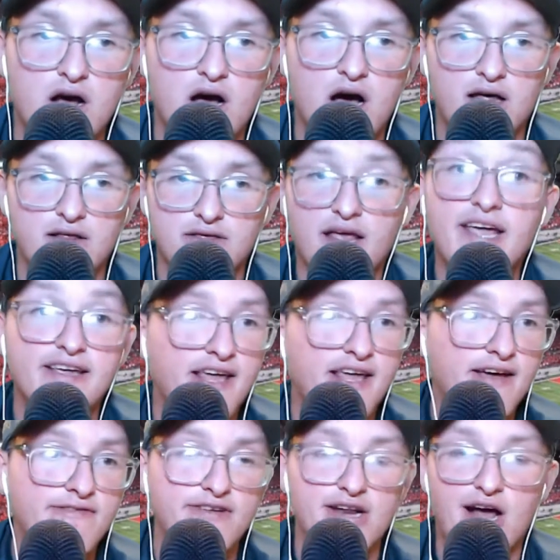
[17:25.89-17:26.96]
Lane
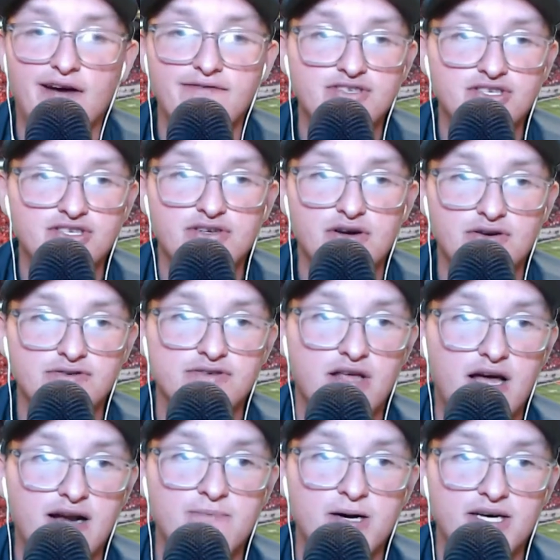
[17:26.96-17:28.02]
Kiffin obviously knows a
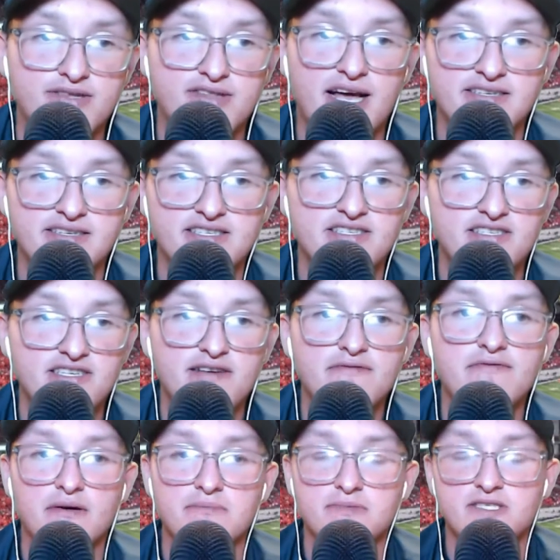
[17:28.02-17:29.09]
lot about the SEC
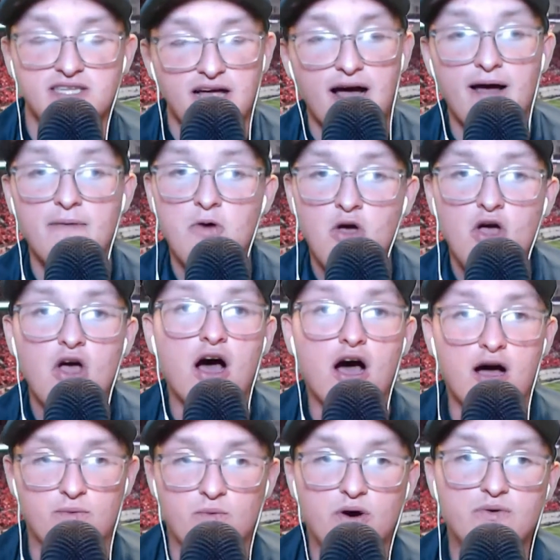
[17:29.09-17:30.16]
from his time
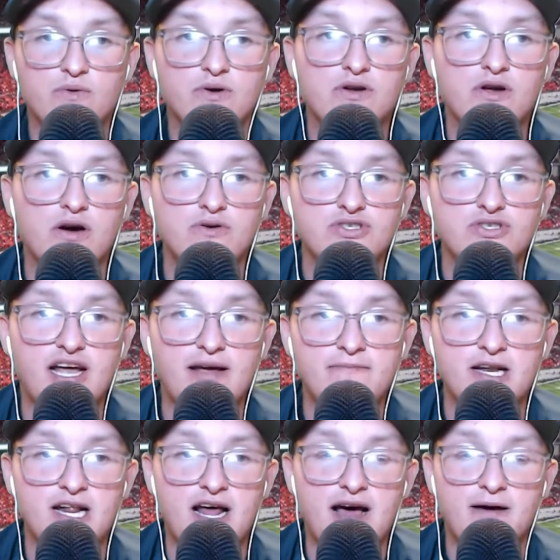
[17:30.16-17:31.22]
working with Coach Saban
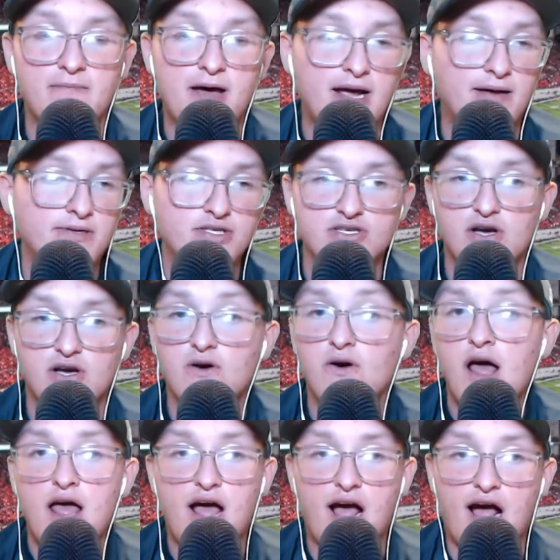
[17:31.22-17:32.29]
in Alabama. So
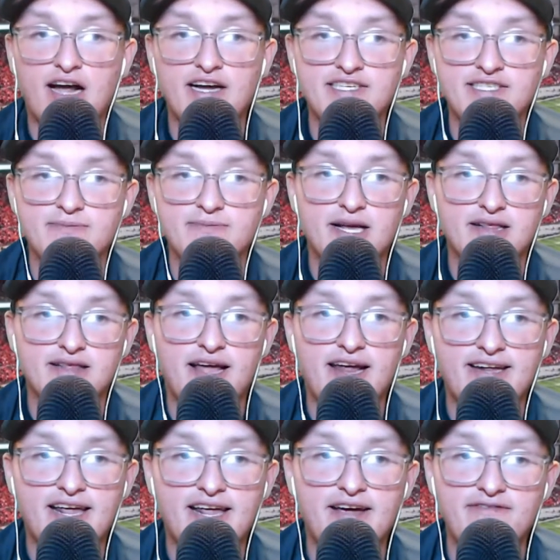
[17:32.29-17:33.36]
I expect Lane
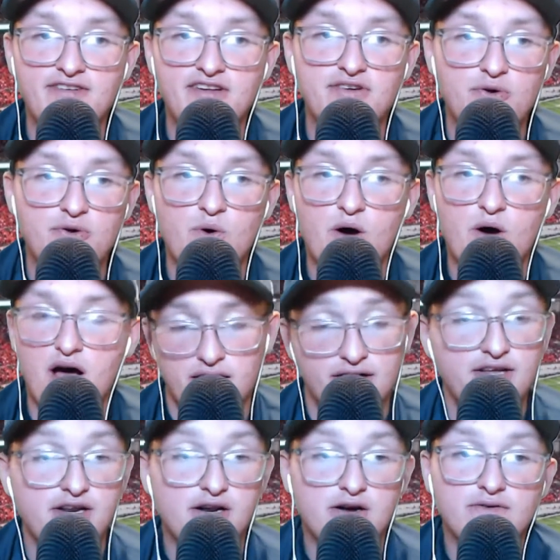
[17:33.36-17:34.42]
Kiffin
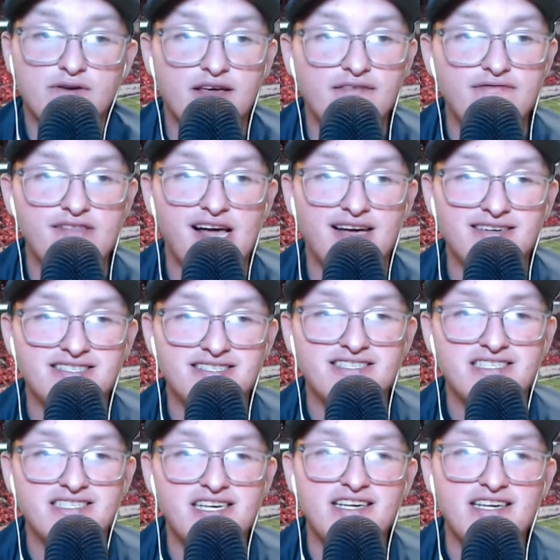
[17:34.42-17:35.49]
to give the
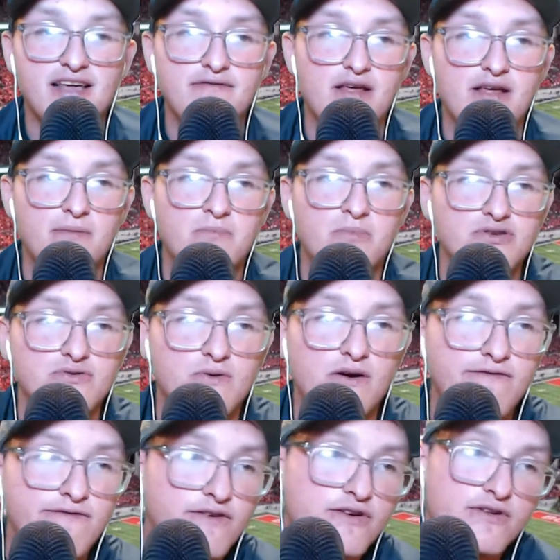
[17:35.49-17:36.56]
SEC, give them boys a
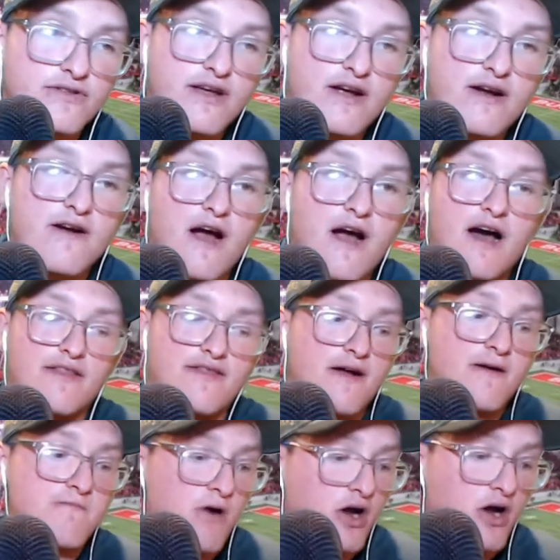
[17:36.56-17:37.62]
run for
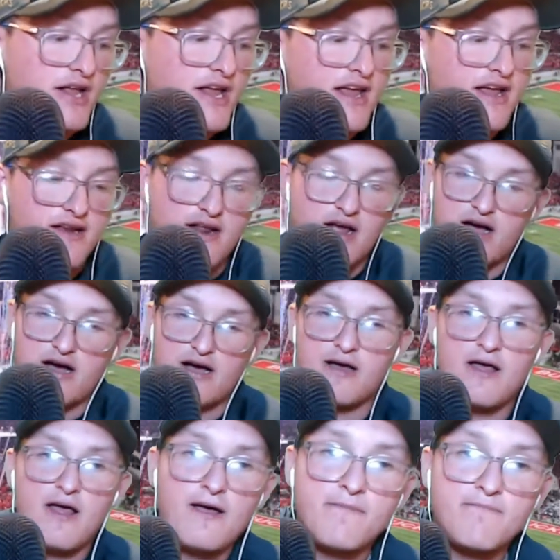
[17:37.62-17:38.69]
their money, and
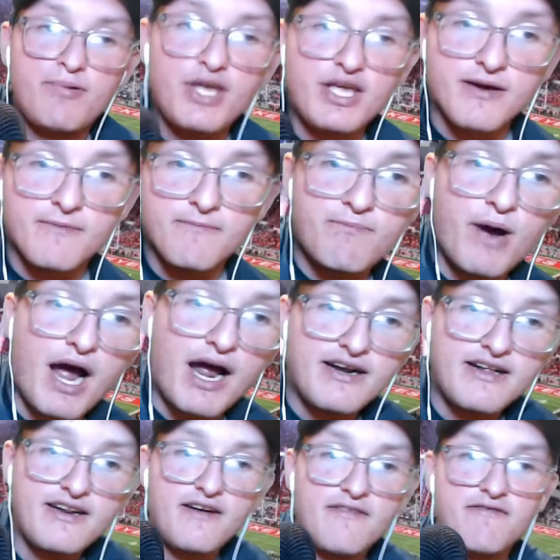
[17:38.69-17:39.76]
be
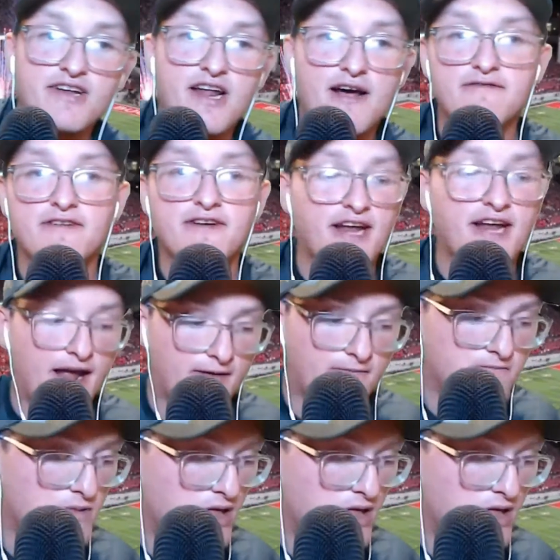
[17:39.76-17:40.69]
competitive in every game.